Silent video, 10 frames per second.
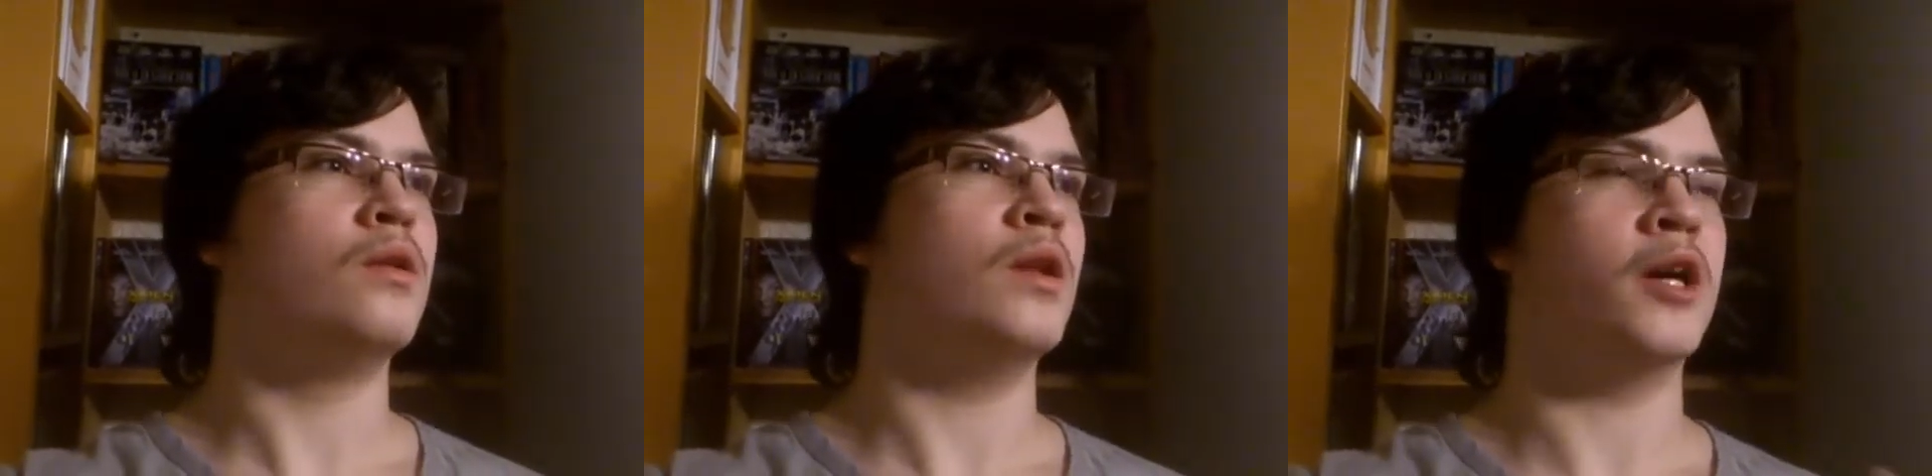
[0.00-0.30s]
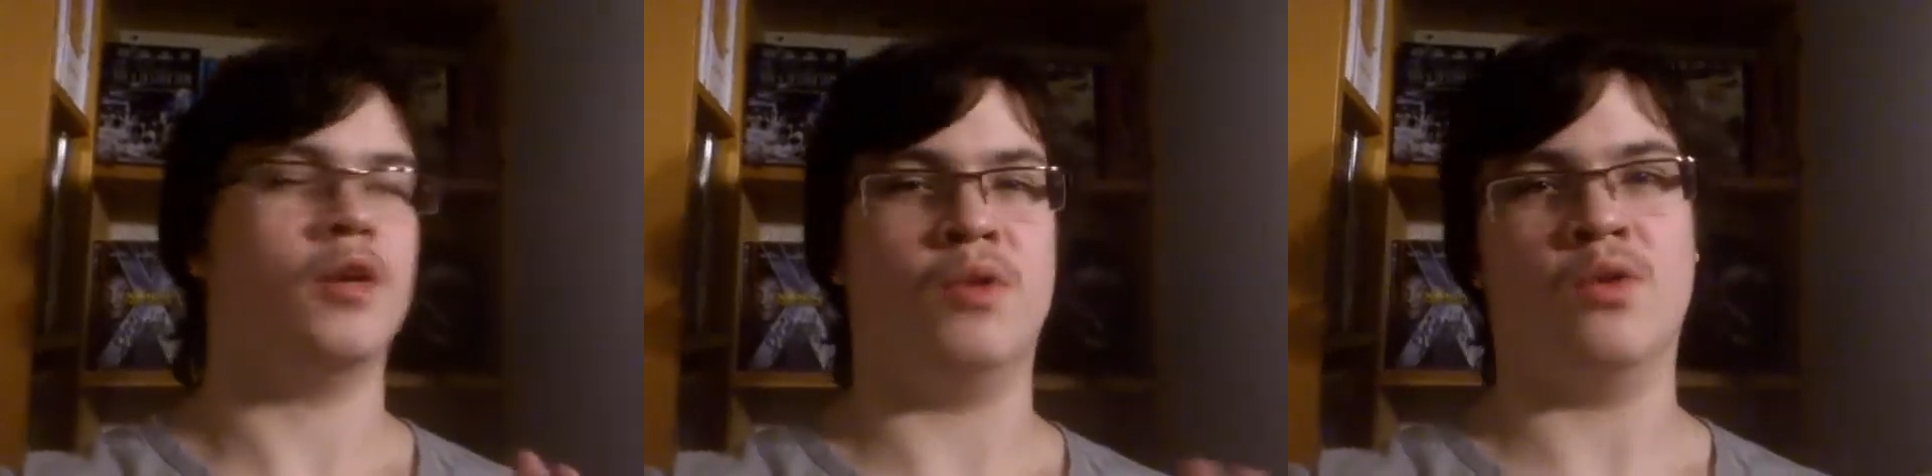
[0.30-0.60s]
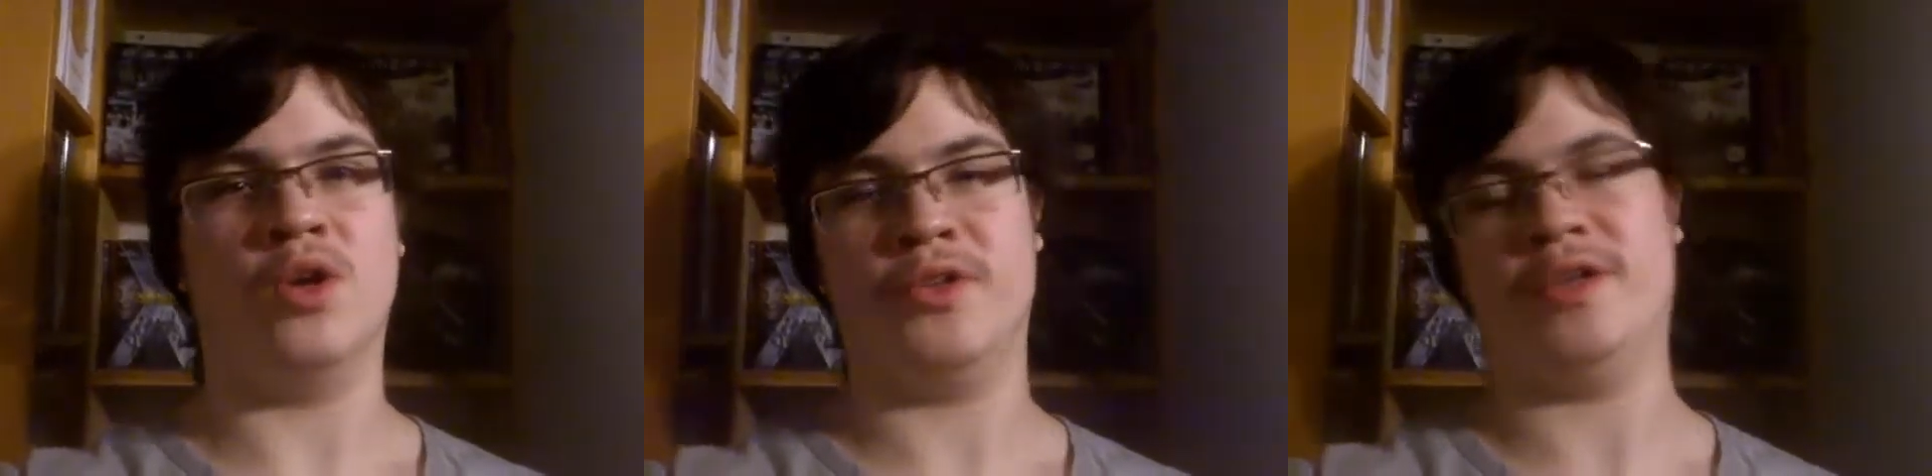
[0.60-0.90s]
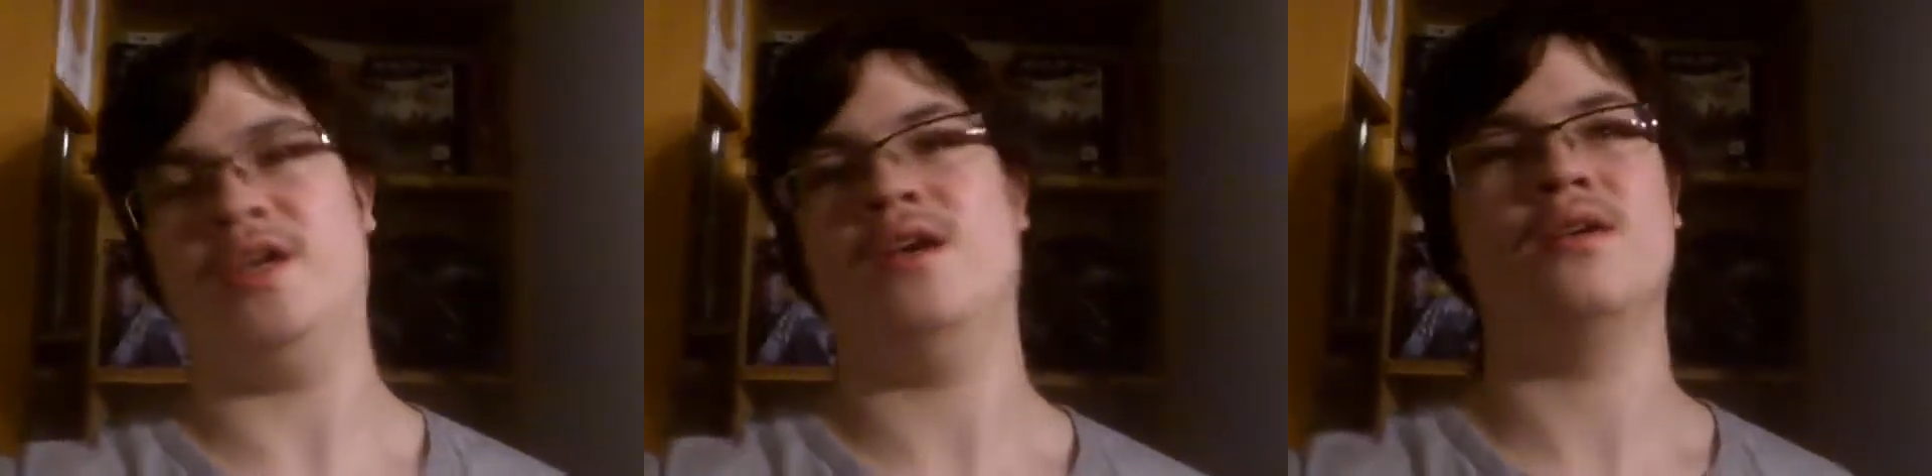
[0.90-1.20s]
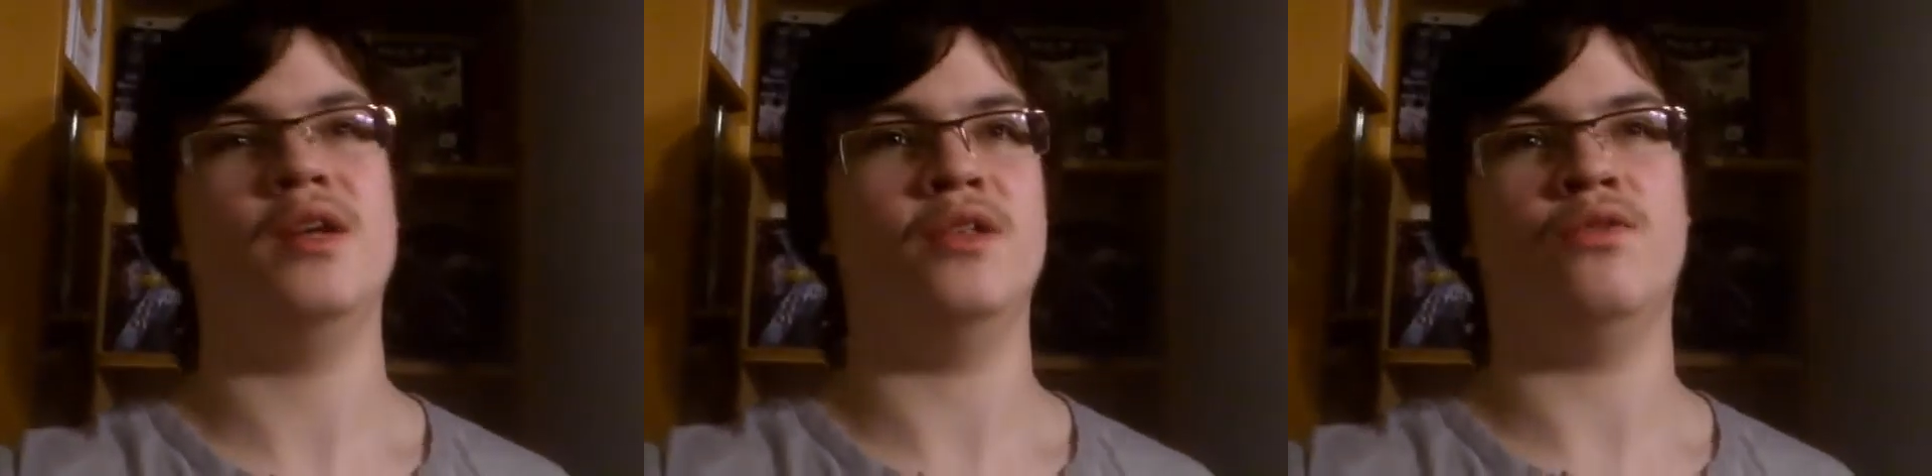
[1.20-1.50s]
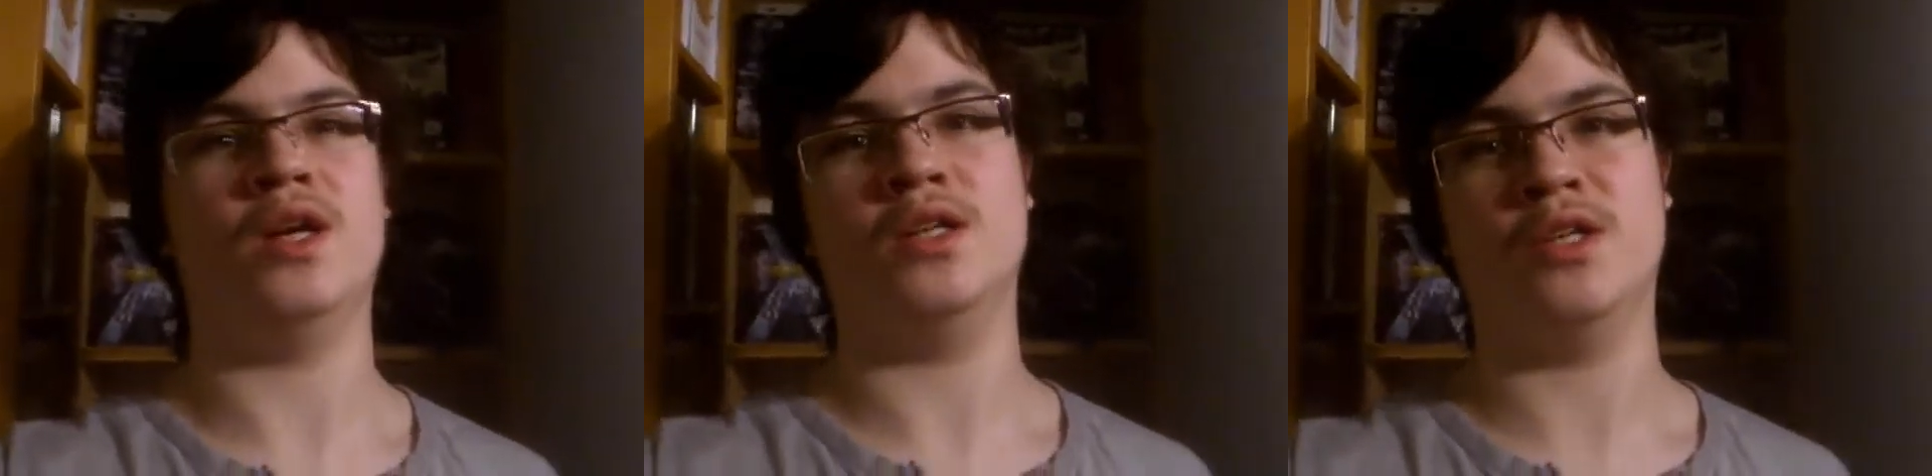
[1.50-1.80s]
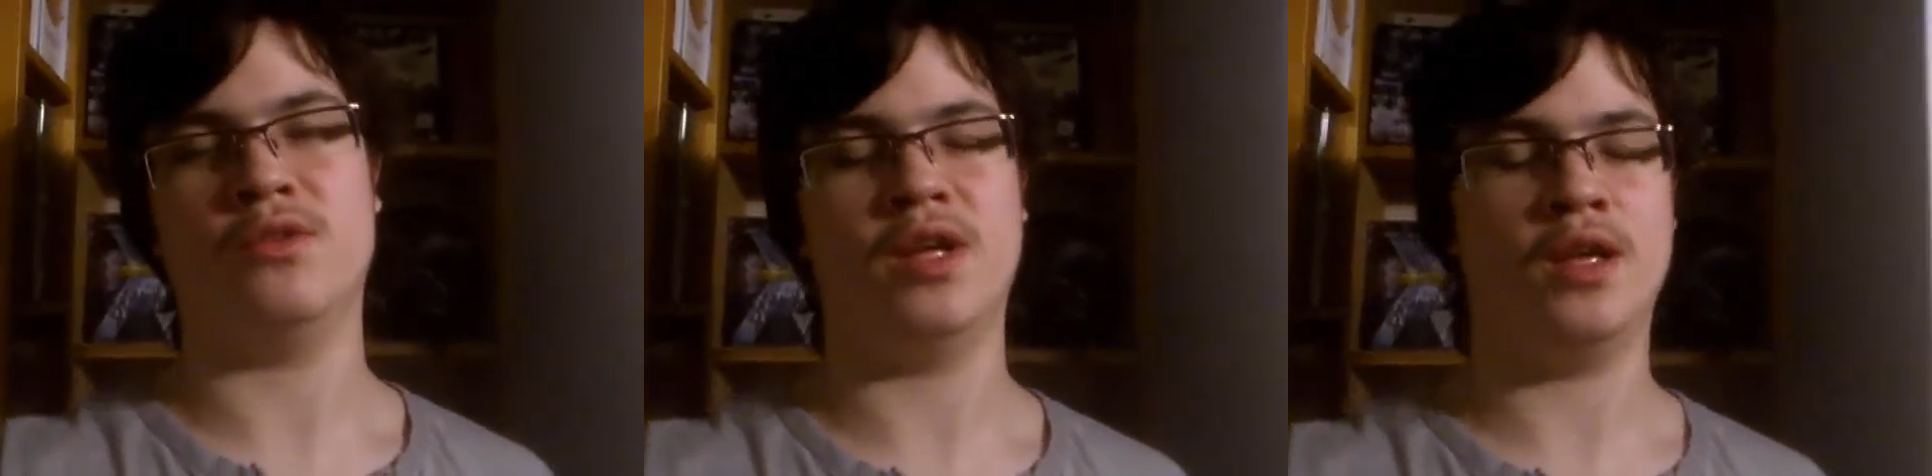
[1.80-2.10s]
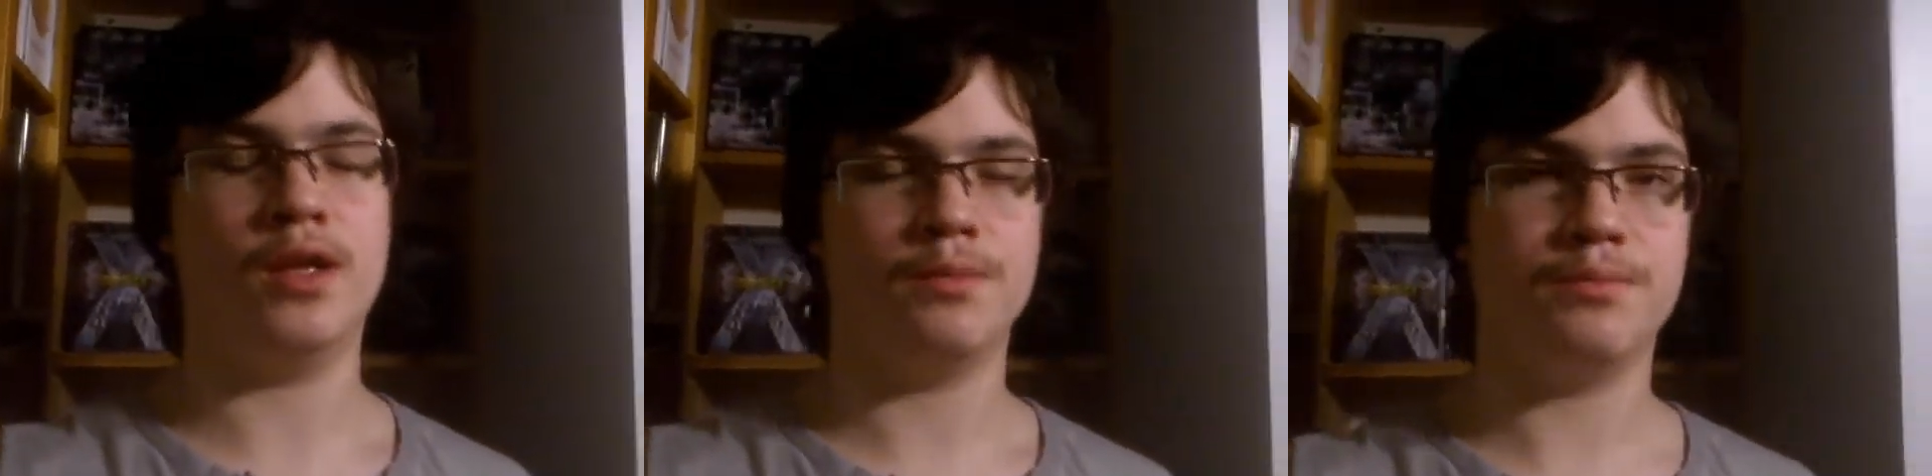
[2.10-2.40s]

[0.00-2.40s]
likable one I, in the franchise, I think.